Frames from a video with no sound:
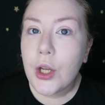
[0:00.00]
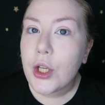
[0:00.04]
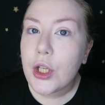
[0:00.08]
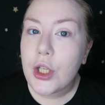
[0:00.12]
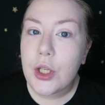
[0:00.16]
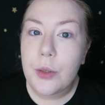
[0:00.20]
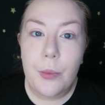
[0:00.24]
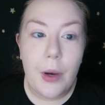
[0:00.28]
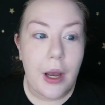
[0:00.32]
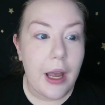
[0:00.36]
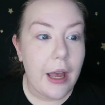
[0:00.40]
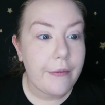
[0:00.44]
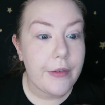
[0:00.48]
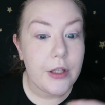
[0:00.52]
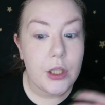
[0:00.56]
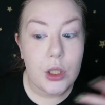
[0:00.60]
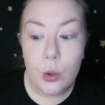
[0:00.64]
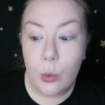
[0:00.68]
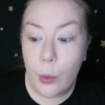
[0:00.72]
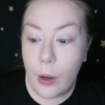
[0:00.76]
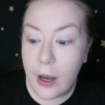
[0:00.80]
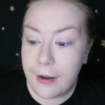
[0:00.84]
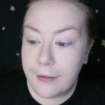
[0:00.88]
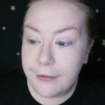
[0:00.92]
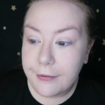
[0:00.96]
You might have a
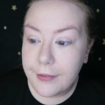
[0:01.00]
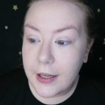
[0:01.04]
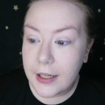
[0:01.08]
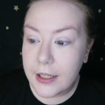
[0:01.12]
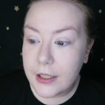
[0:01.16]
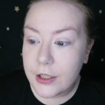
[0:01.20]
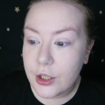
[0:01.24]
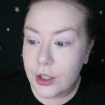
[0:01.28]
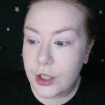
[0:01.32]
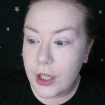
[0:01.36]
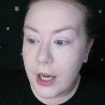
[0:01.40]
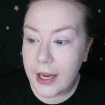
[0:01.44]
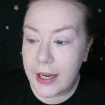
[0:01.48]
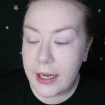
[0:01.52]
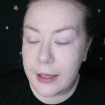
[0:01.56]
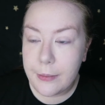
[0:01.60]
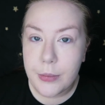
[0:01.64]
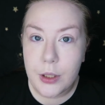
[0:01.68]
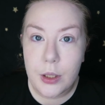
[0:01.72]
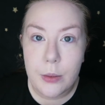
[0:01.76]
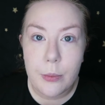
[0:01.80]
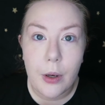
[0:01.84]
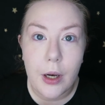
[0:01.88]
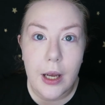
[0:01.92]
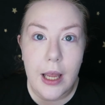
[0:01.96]
square face
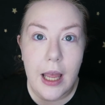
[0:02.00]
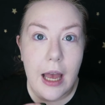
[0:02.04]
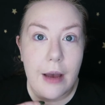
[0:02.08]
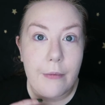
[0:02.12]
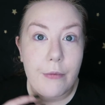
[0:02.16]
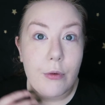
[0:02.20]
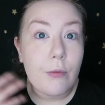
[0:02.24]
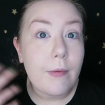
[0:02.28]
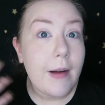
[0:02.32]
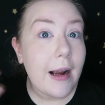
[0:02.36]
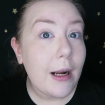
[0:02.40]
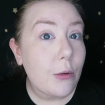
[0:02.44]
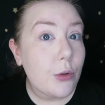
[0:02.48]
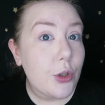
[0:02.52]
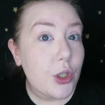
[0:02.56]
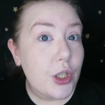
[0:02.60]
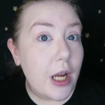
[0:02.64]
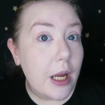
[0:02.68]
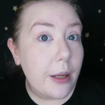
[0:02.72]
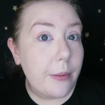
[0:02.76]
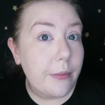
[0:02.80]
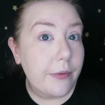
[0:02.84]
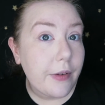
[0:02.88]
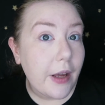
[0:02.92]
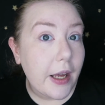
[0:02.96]
shape, you might have a round shaped